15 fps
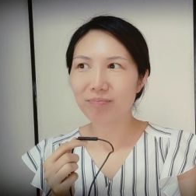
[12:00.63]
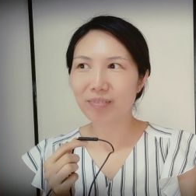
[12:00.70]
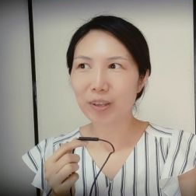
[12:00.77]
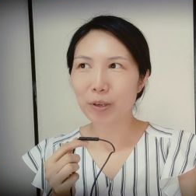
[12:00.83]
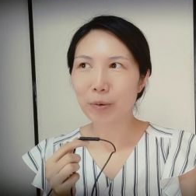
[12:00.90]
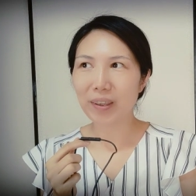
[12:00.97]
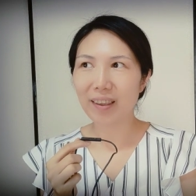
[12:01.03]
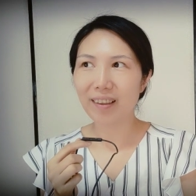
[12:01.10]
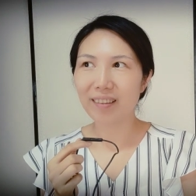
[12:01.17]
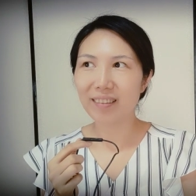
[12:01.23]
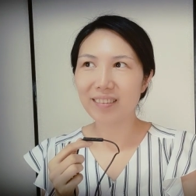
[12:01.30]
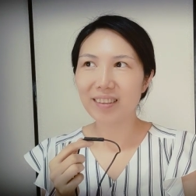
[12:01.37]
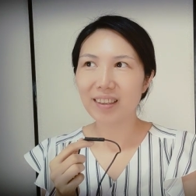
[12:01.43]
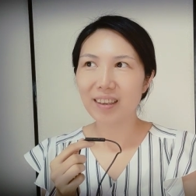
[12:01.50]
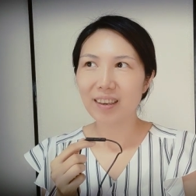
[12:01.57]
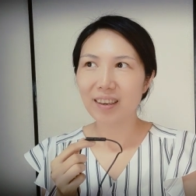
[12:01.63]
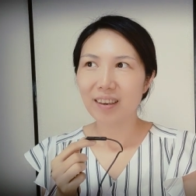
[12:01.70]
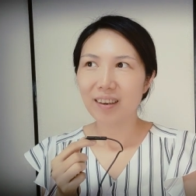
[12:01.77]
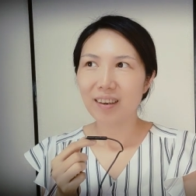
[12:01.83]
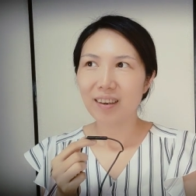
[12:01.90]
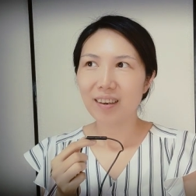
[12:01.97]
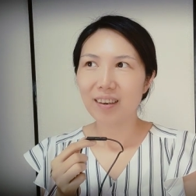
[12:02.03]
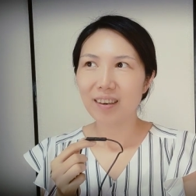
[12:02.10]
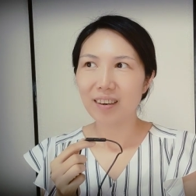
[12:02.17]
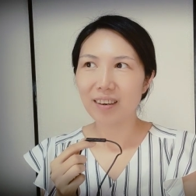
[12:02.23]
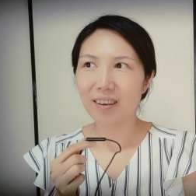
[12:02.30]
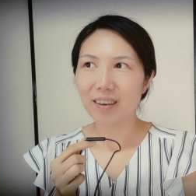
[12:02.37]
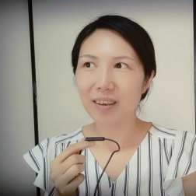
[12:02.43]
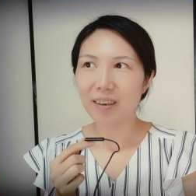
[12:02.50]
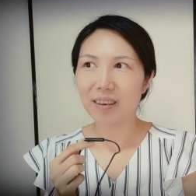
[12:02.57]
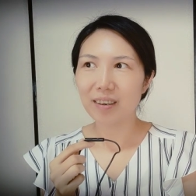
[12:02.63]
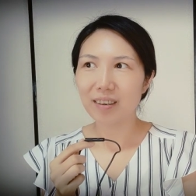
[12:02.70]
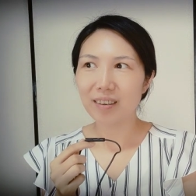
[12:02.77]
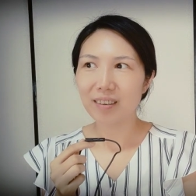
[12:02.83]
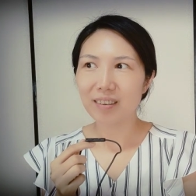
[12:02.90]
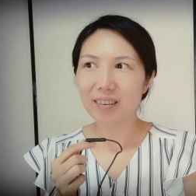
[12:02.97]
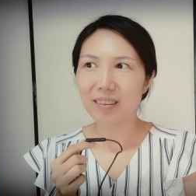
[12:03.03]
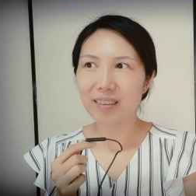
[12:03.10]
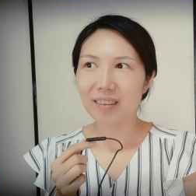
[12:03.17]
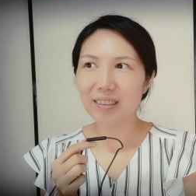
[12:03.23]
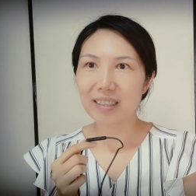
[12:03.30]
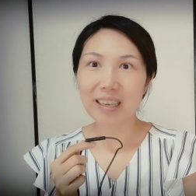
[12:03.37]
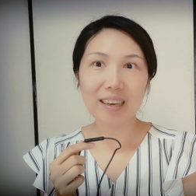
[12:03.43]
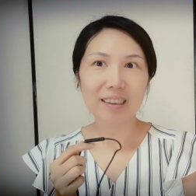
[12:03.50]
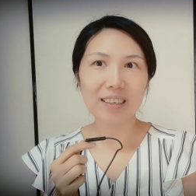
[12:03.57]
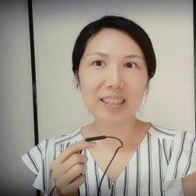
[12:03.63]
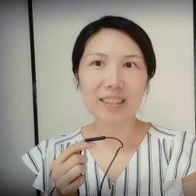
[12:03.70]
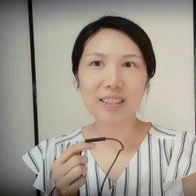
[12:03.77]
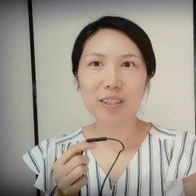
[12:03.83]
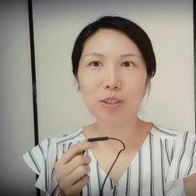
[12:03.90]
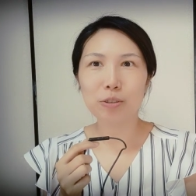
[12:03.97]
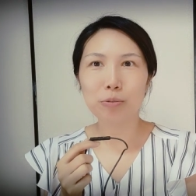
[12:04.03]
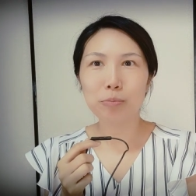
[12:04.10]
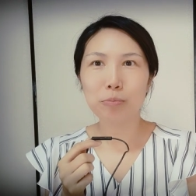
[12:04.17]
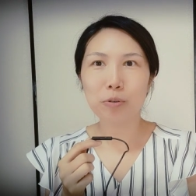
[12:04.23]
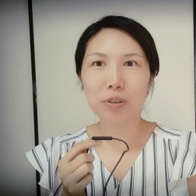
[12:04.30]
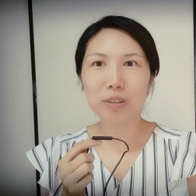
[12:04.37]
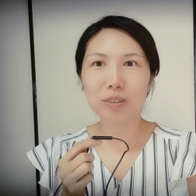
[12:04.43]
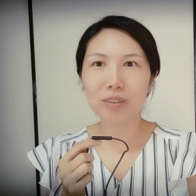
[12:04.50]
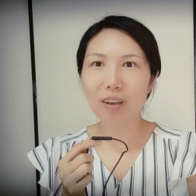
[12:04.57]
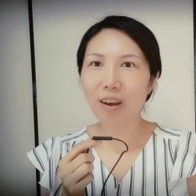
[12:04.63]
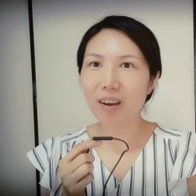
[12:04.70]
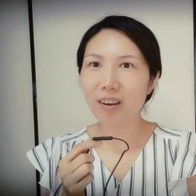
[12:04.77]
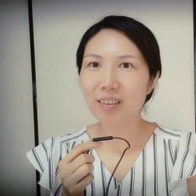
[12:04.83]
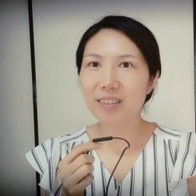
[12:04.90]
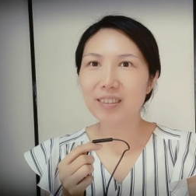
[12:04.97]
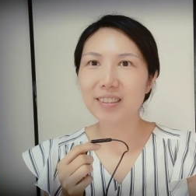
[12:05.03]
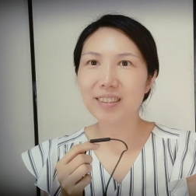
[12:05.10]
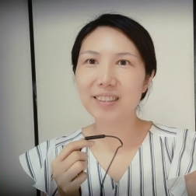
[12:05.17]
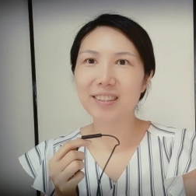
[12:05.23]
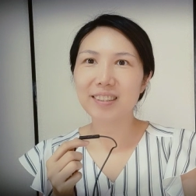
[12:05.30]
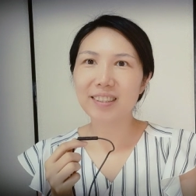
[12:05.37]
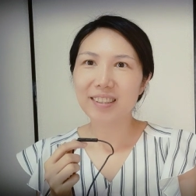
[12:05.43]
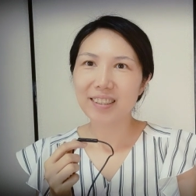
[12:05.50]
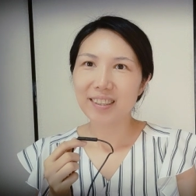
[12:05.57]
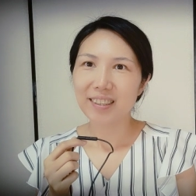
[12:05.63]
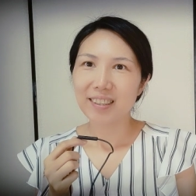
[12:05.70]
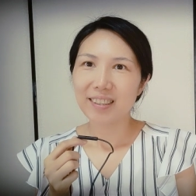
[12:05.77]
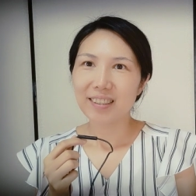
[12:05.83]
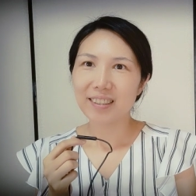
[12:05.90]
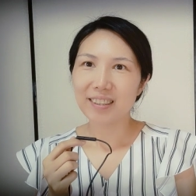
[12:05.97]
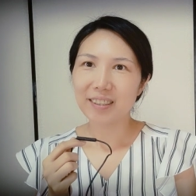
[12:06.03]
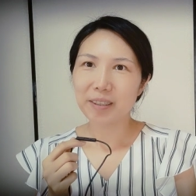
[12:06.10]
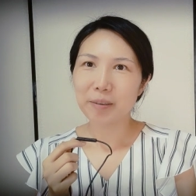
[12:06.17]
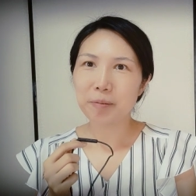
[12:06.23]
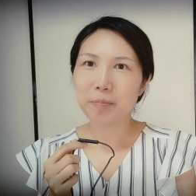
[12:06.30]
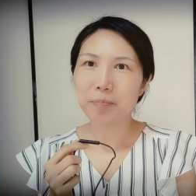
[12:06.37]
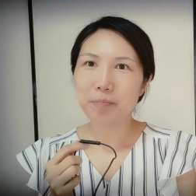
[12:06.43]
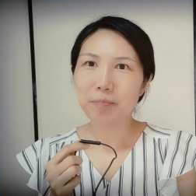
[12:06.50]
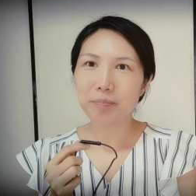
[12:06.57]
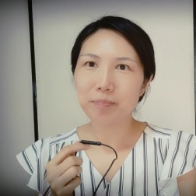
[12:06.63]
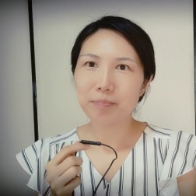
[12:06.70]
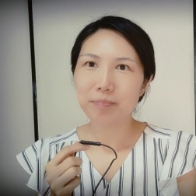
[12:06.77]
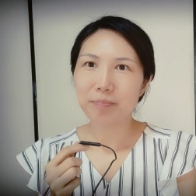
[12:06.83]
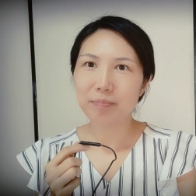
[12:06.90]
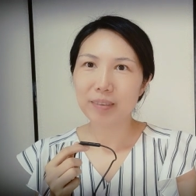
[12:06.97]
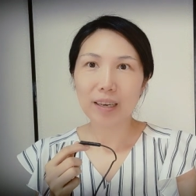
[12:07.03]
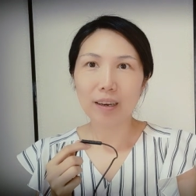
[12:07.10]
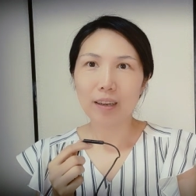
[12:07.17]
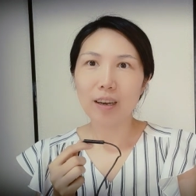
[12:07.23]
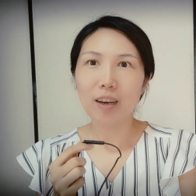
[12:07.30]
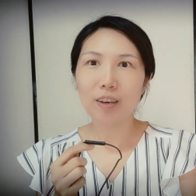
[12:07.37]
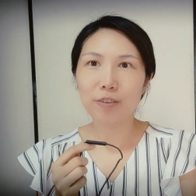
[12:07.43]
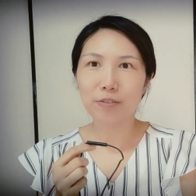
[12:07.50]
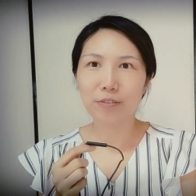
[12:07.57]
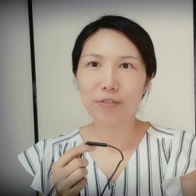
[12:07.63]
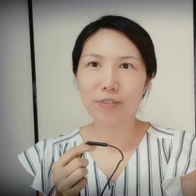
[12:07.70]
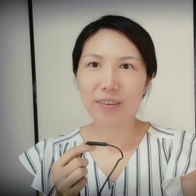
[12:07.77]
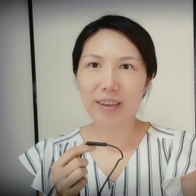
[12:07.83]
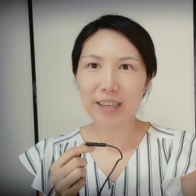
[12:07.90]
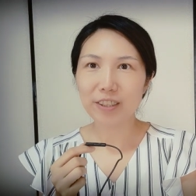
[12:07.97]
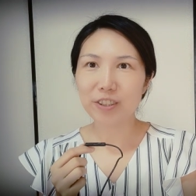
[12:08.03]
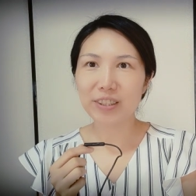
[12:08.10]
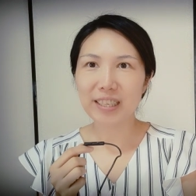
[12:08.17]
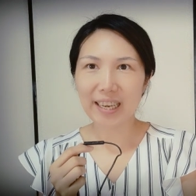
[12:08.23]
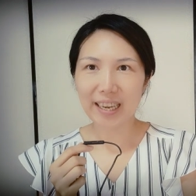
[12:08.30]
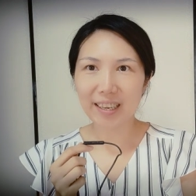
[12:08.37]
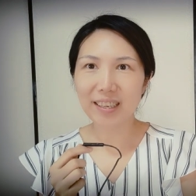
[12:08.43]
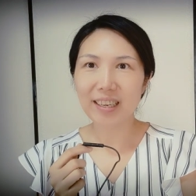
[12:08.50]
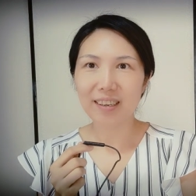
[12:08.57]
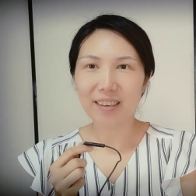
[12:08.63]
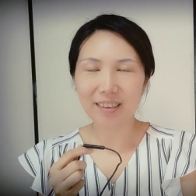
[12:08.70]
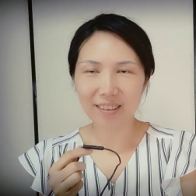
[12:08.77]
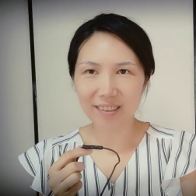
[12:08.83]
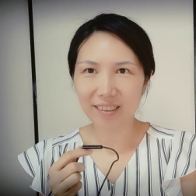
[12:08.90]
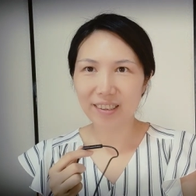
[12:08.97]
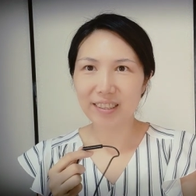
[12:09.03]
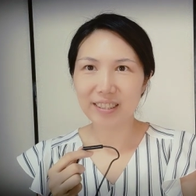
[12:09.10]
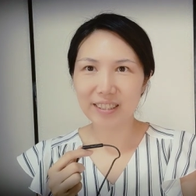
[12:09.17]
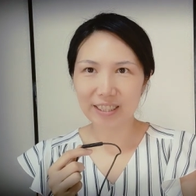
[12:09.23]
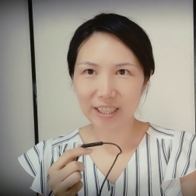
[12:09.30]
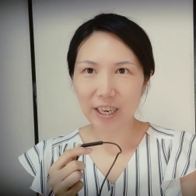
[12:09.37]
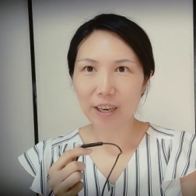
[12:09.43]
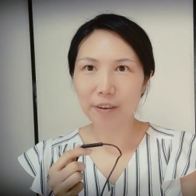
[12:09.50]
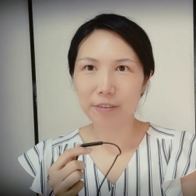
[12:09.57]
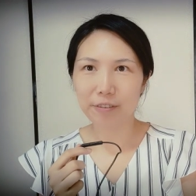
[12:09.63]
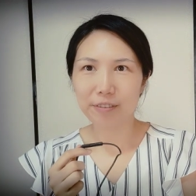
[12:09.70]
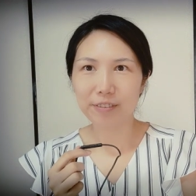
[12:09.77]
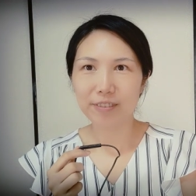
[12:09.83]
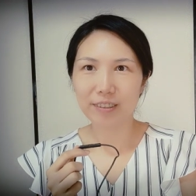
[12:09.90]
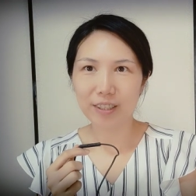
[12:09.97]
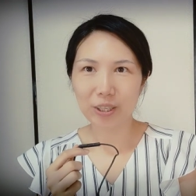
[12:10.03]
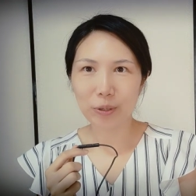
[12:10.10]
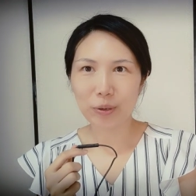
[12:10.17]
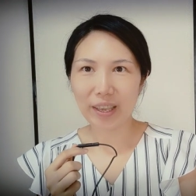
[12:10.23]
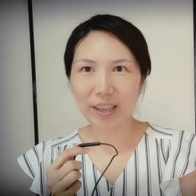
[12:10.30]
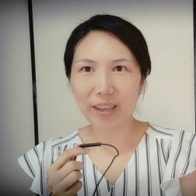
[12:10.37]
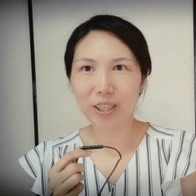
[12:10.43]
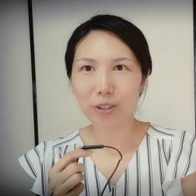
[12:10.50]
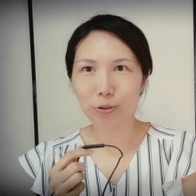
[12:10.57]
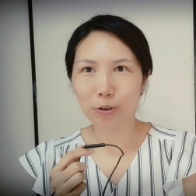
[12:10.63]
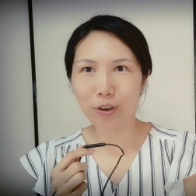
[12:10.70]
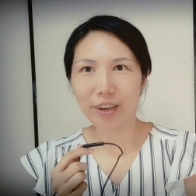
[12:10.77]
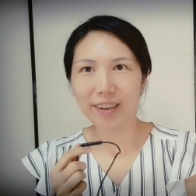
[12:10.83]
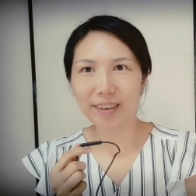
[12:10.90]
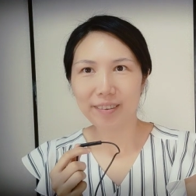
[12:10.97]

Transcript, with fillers: you can uh, yeah listen to more songs um, yeah a lot of entertaining stuff you can enjoy.